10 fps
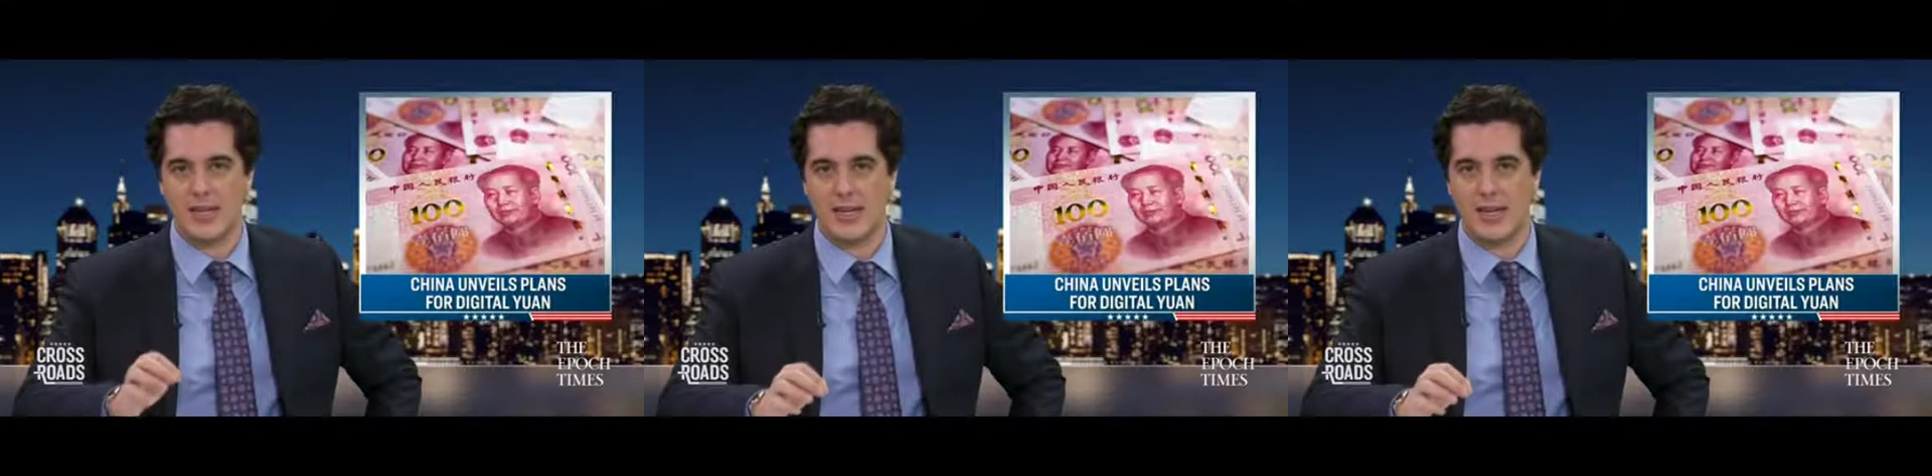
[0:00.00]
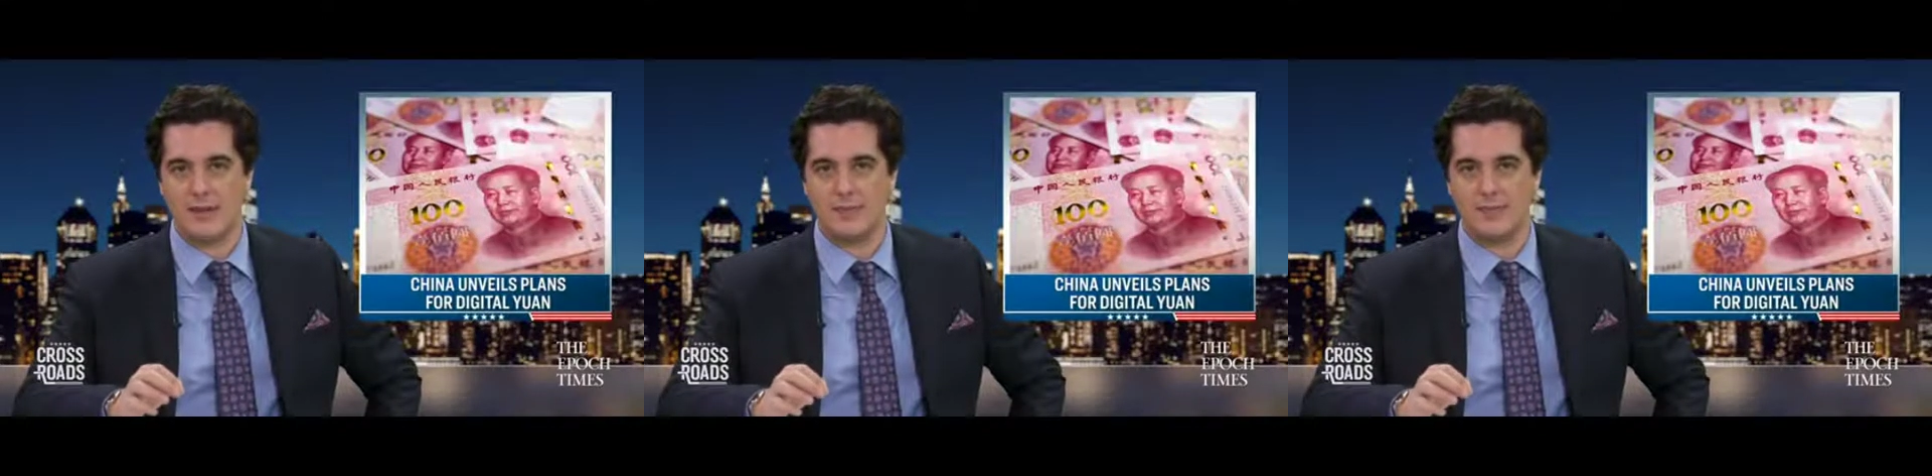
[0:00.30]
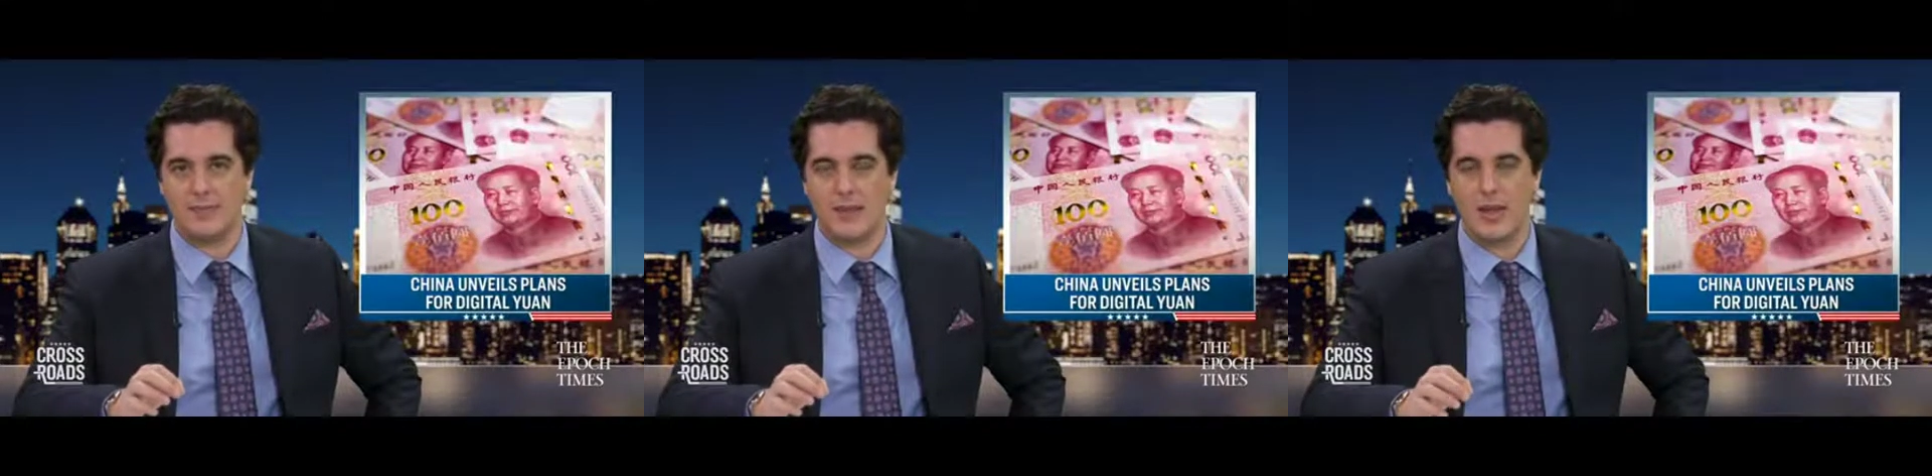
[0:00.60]
again.
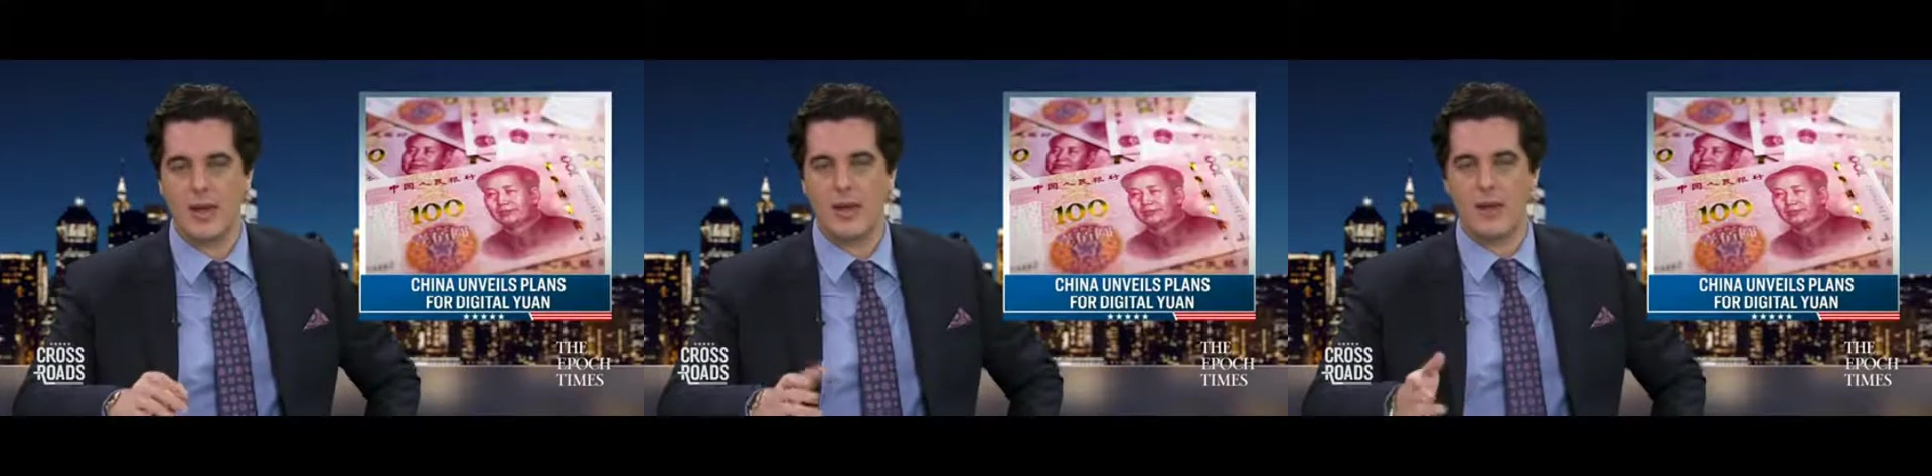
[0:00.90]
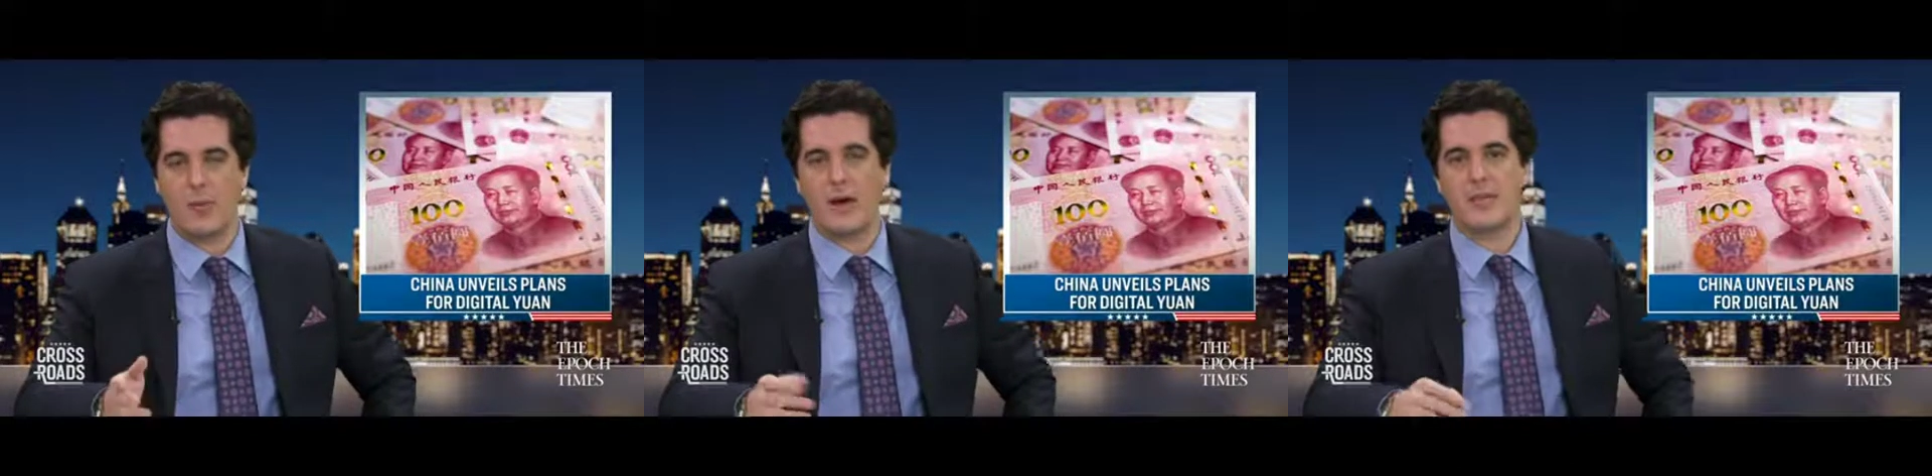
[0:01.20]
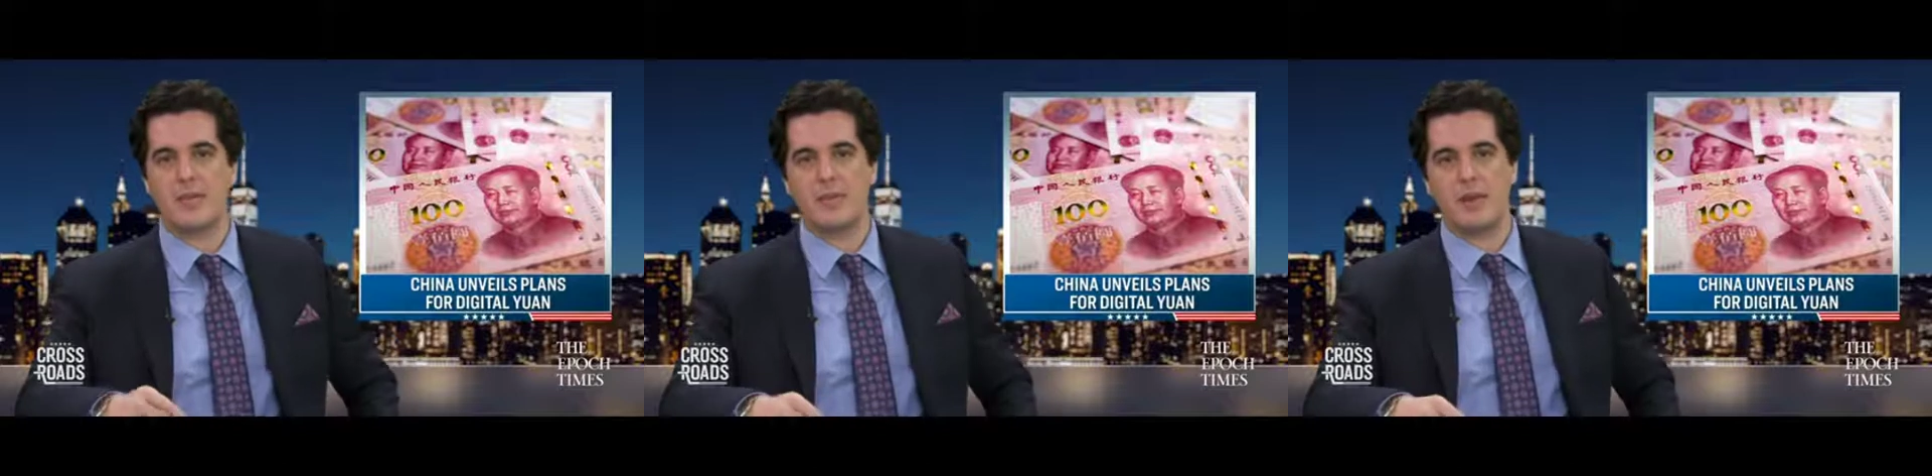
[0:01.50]
Now, what
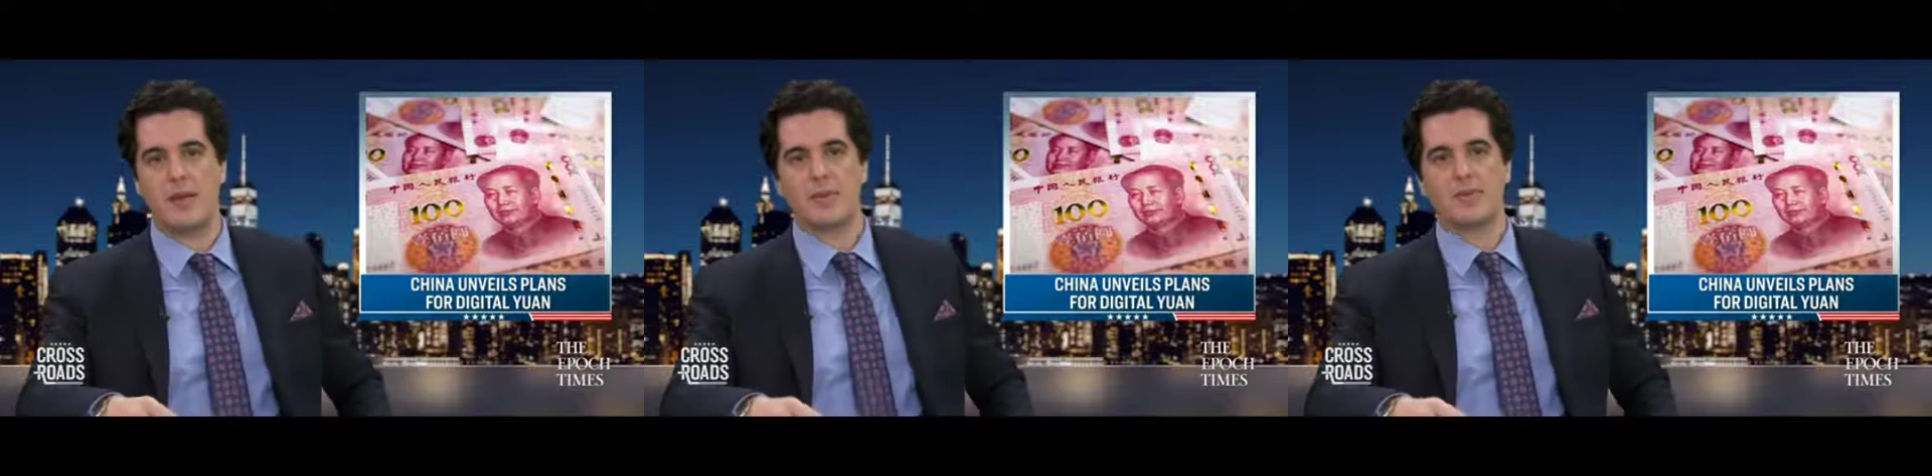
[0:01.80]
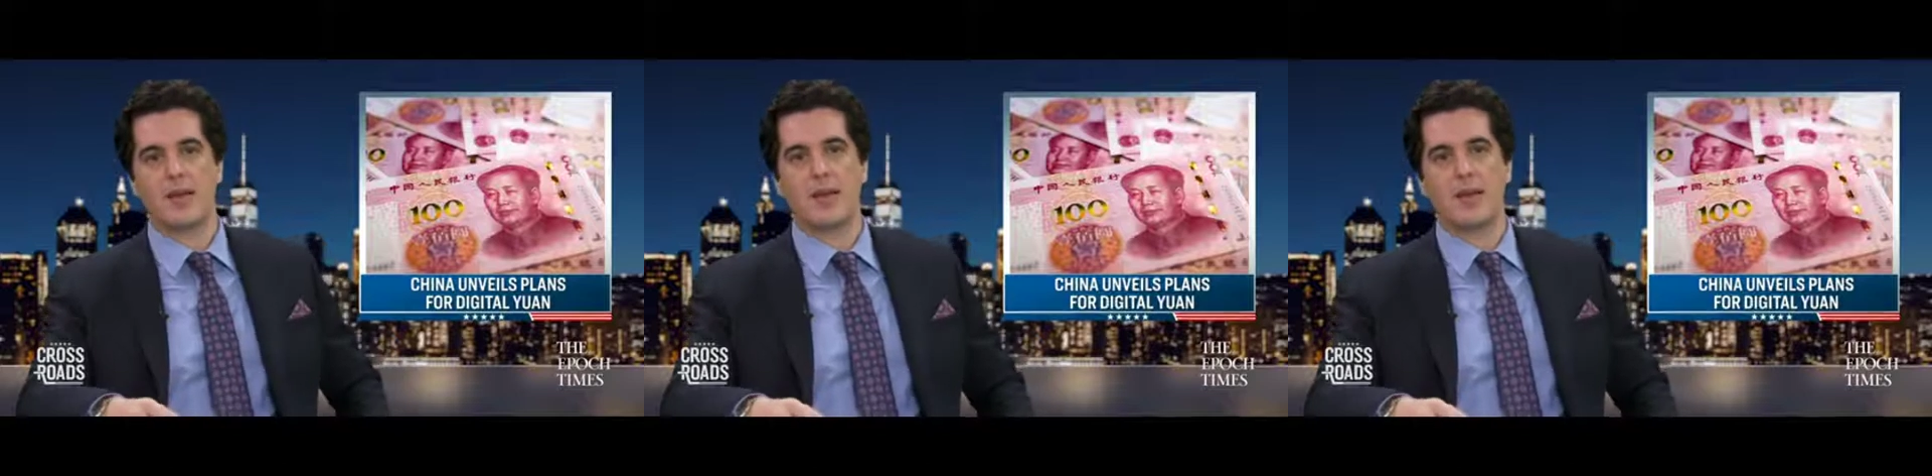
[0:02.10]
does this mean?